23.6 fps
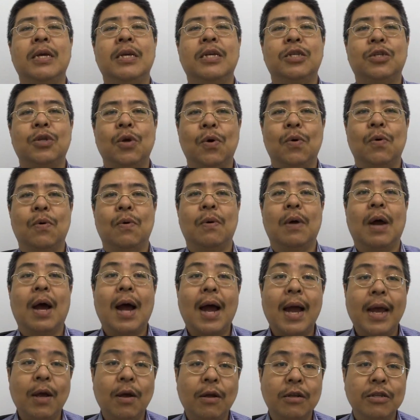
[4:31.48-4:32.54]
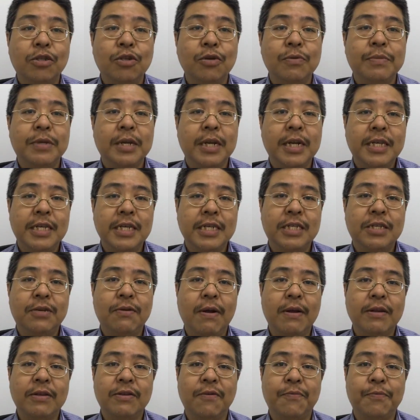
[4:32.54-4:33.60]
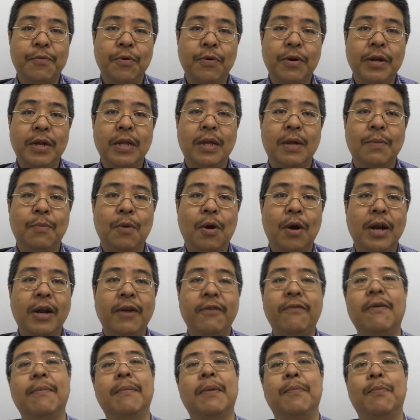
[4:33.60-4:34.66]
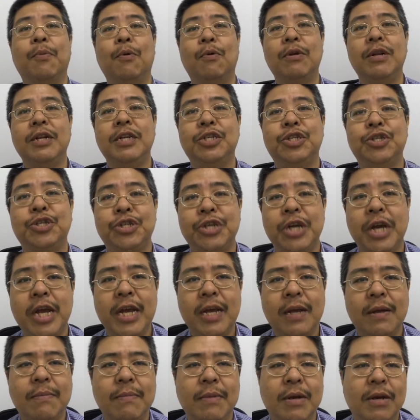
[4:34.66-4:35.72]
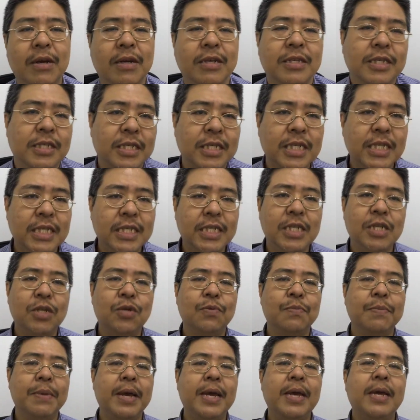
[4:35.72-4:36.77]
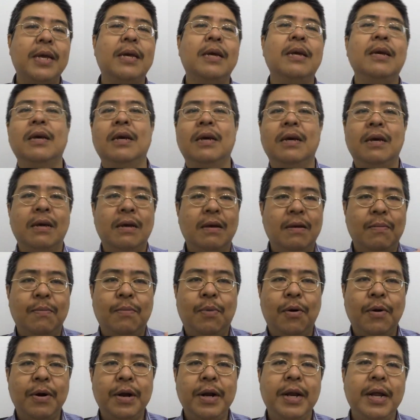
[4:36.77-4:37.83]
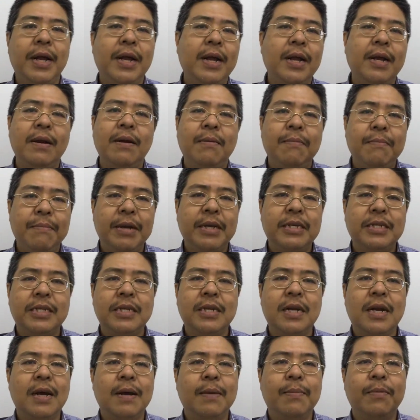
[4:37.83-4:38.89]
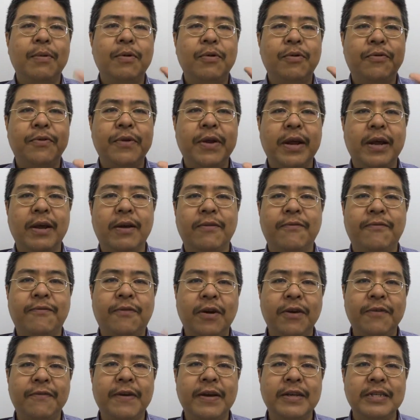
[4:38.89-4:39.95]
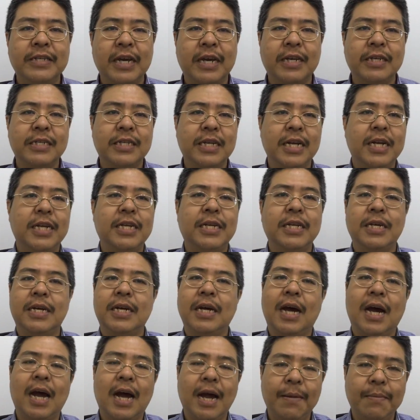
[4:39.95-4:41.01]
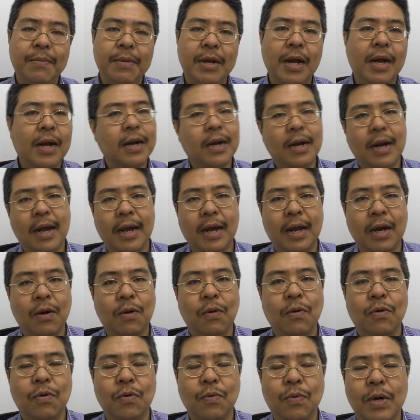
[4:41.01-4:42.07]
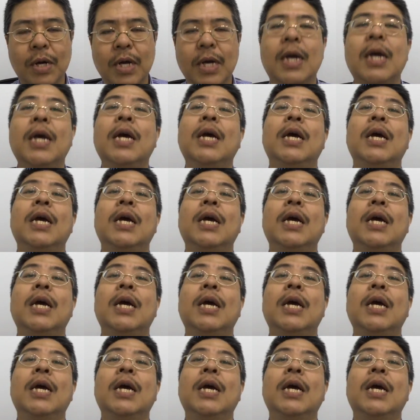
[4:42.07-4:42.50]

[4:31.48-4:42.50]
So I consume 36 grams of protein in the morning from a protein shake because it's easy to make. Pour it in, mix it up, drink. 45 seconds later, I'm done. I can go to work.